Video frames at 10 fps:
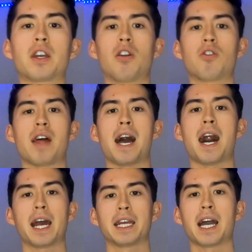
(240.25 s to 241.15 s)
color that
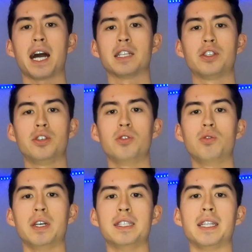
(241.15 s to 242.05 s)
I got
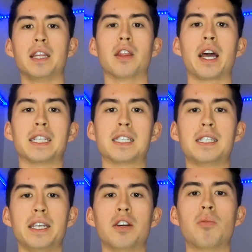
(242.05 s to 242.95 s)
too is a light
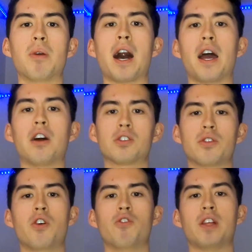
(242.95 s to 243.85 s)
steel, but I also
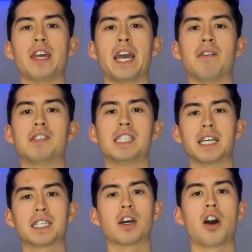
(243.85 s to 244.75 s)
know that they have
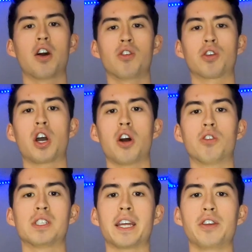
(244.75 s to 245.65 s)
6 other
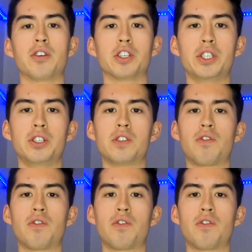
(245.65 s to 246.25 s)
colors that you can choose